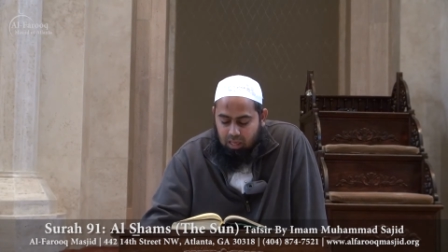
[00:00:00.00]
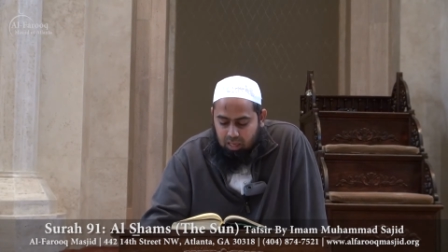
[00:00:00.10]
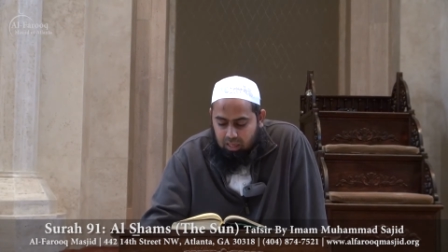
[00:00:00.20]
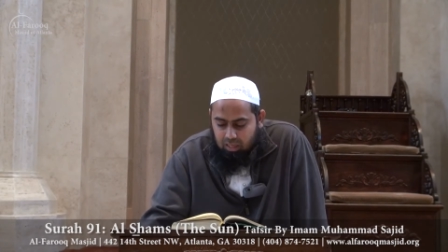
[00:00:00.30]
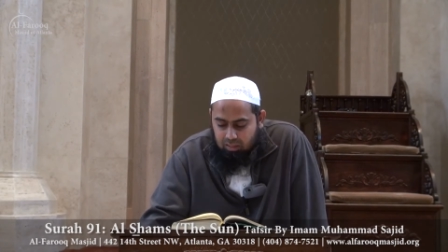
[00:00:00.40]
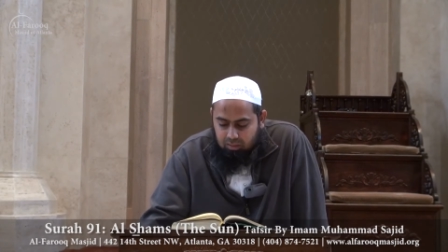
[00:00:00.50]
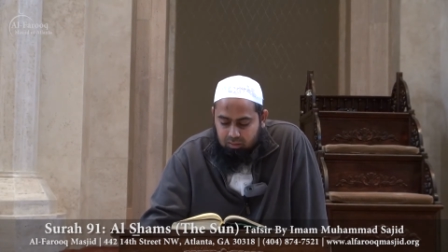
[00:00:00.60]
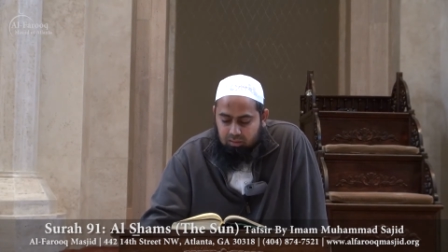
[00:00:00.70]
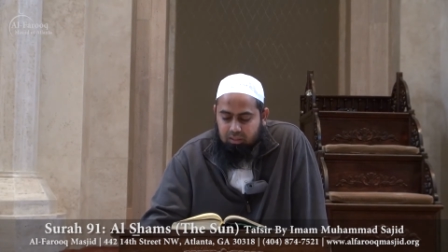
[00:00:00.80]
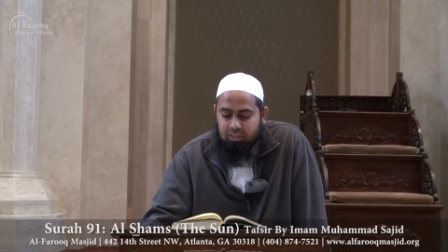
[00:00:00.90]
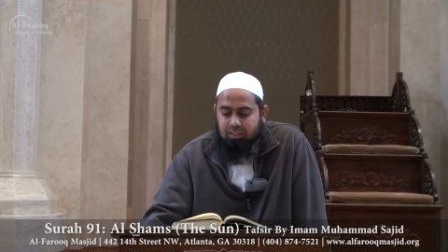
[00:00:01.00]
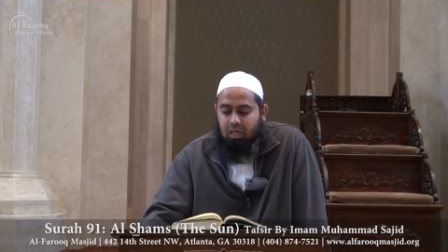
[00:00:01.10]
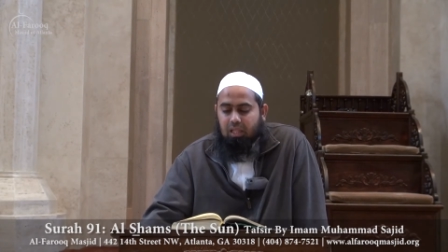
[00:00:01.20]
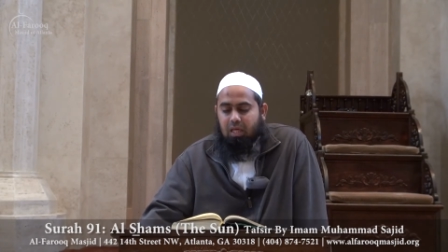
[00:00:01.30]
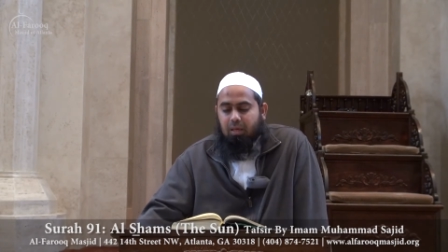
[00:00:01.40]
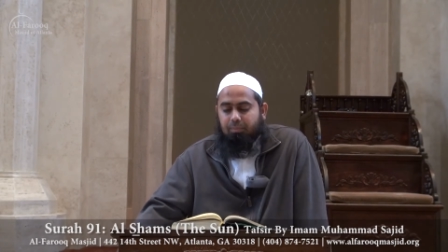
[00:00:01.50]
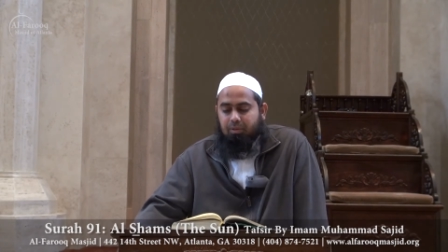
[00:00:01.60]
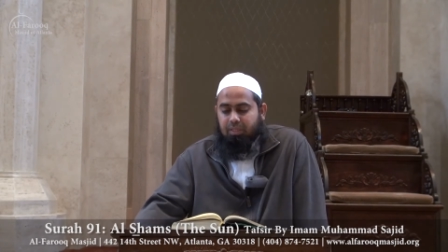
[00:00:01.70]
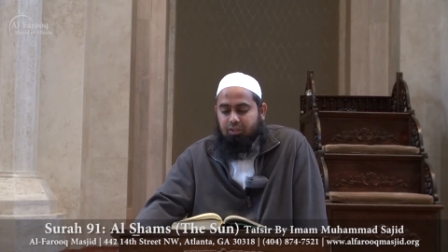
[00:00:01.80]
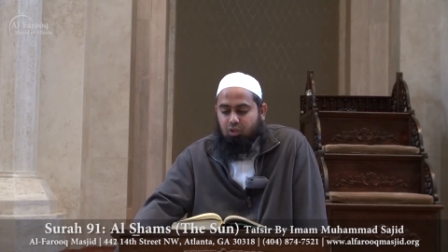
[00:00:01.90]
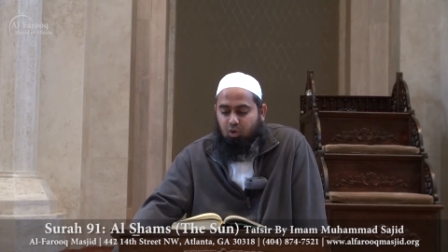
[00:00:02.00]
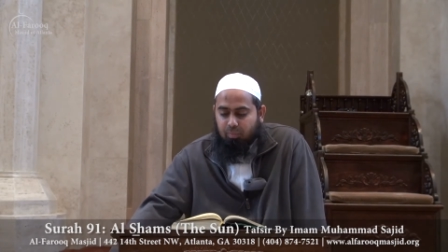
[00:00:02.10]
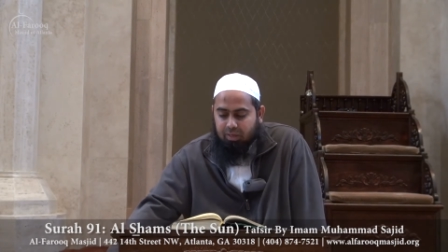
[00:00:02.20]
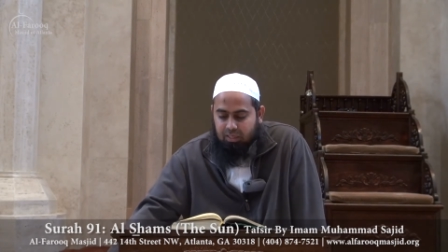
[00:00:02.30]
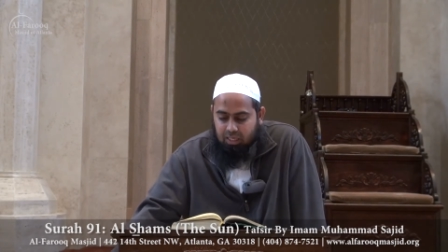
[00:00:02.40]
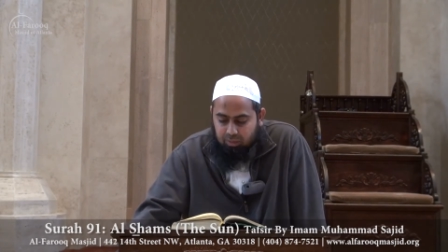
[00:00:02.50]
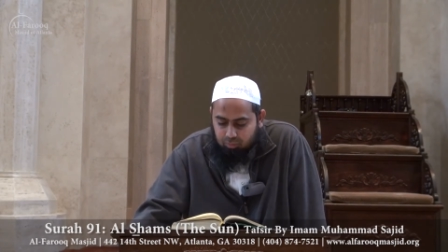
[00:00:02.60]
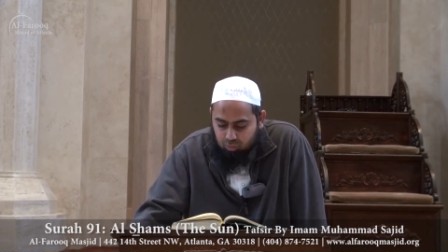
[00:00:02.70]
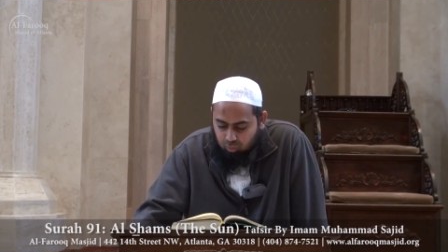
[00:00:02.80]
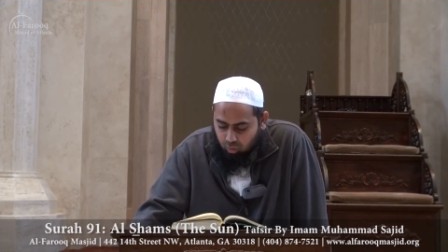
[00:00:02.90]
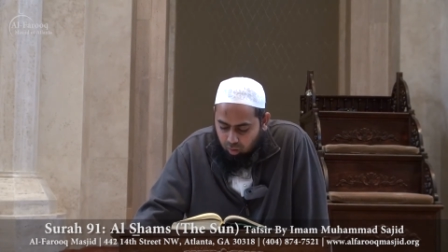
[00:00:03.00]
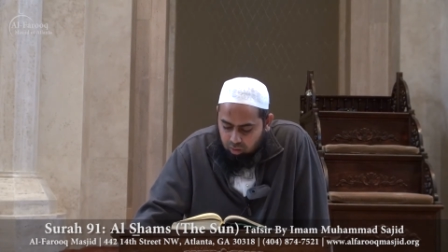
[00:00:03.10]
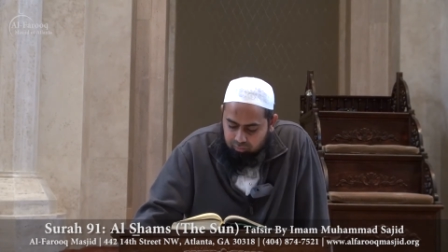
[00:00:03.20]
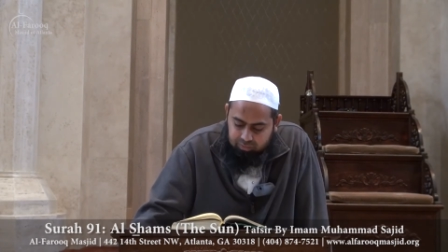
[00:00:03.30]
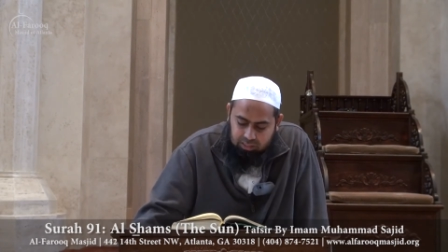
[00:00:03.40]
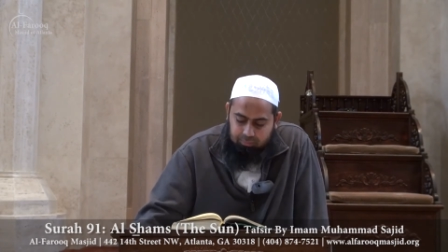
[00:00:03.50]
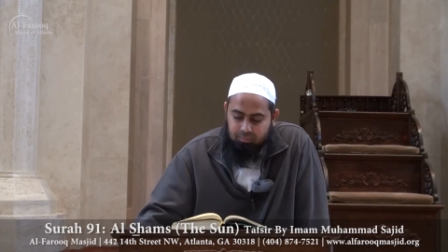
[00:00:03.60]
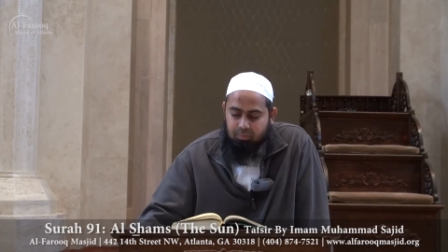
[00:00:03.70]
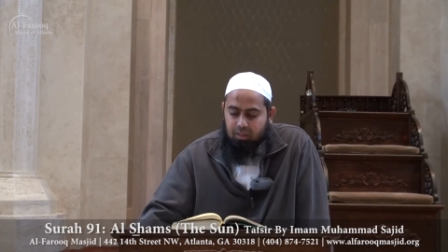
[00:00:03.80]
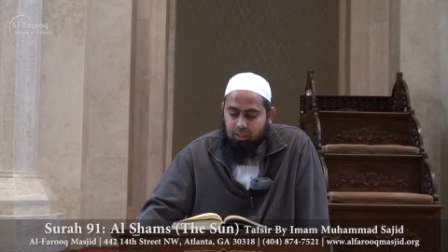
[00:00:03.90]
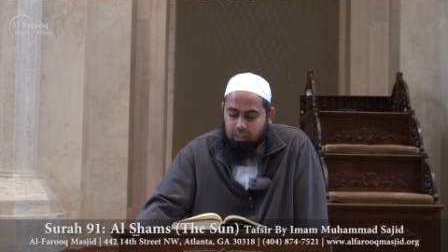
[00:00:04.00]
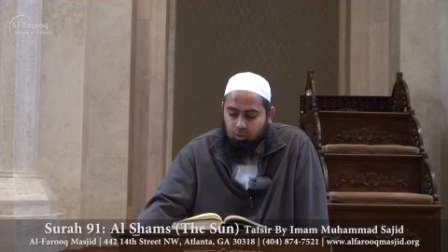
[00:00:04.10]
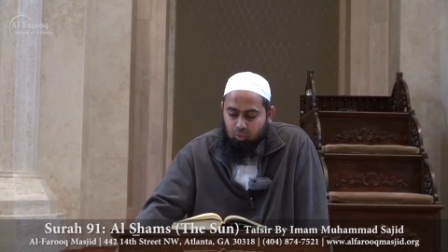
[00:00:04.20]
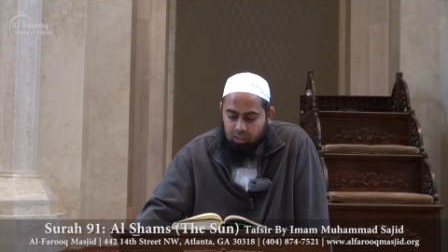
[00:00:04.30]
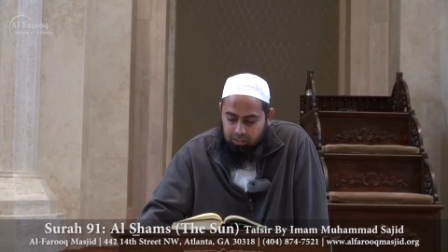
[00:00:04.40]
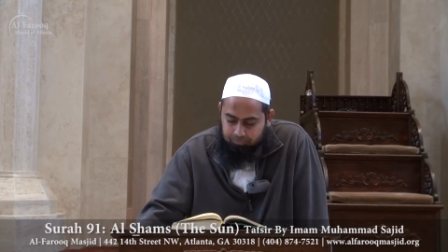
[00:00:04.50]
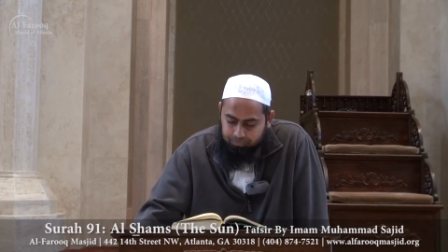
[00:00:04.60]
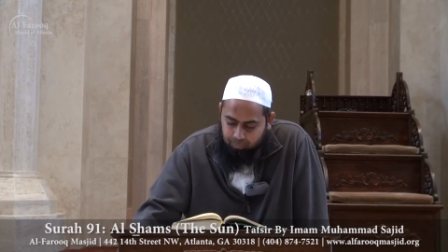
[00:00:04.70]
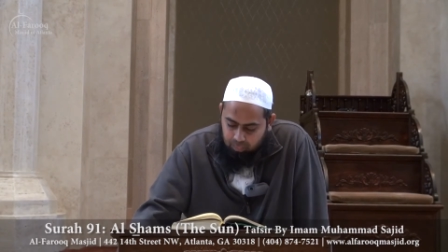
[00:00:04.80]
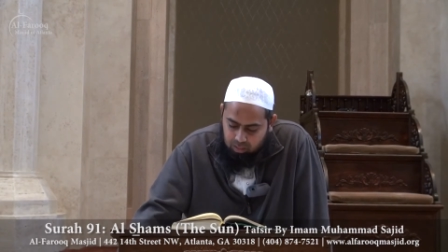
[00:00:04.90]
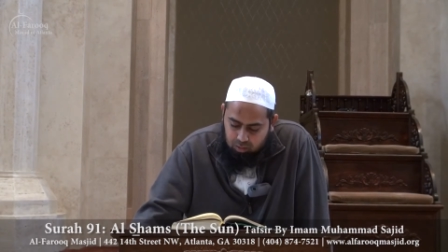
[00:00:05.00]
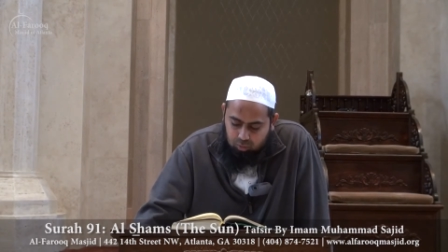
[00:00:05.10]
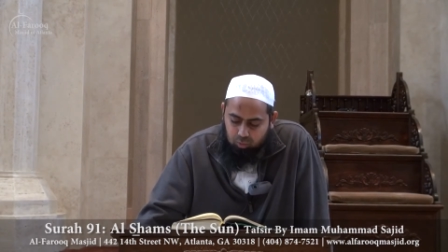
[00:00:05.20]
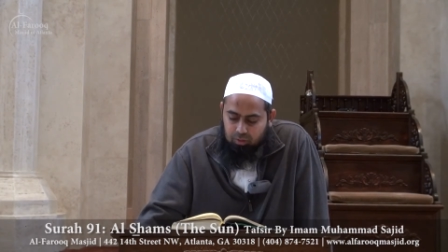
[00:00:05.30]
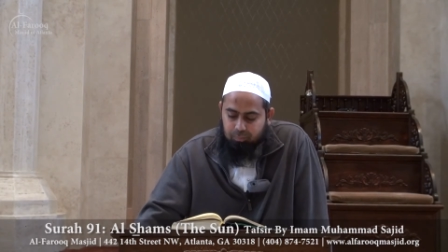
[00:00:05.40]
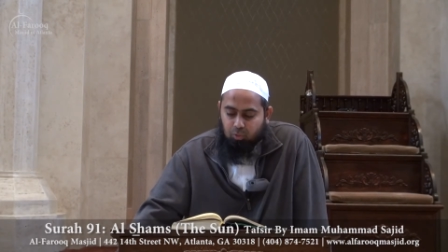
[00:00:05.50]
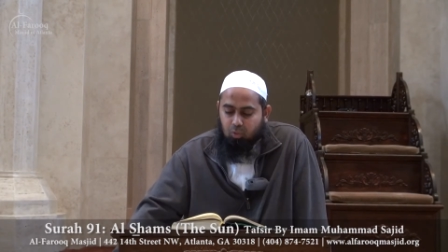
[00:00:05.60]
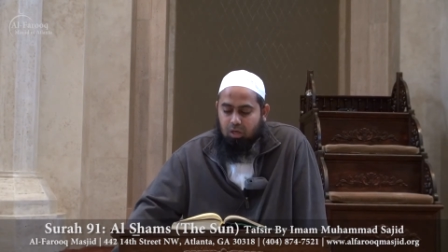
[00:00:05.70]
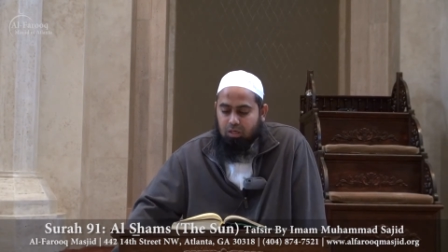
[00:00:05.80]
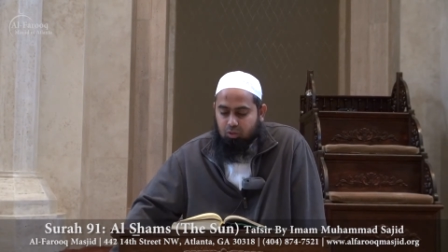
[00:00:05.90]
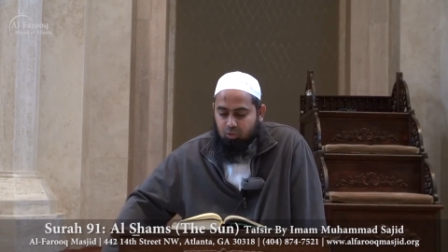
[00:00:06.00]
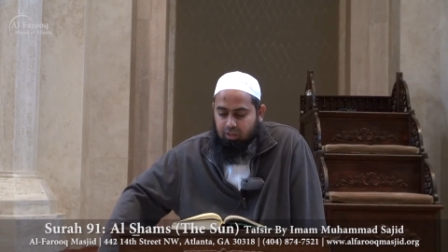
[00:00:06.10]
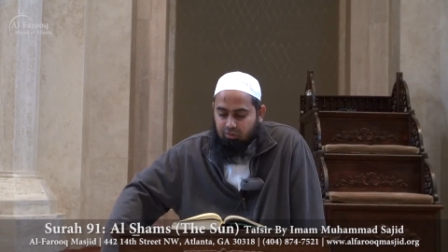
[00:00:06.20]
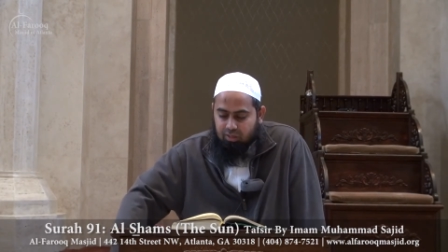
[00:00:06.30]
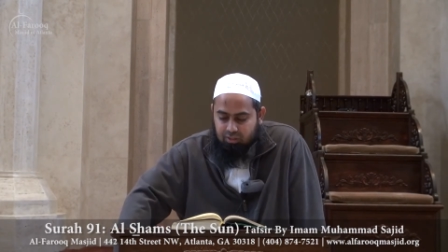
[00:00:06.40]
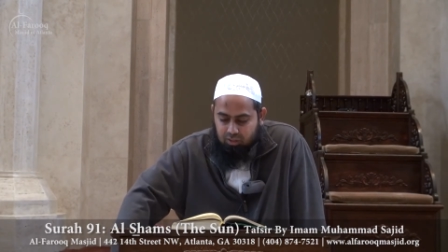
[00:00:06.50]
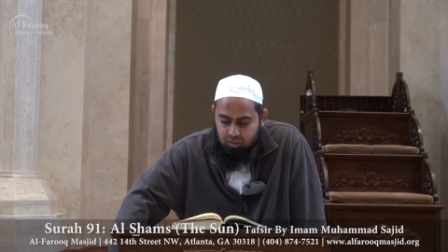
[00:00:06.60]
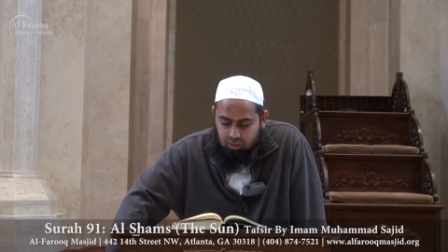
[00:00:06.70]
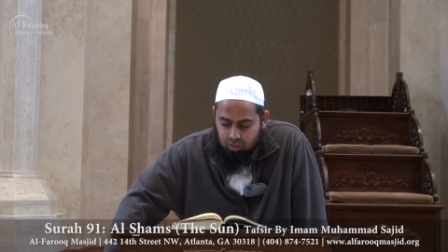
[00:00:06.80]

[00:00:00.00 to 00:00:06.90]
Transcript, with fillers: And this adab, this torment came to all of them equally to the poor, to the rich,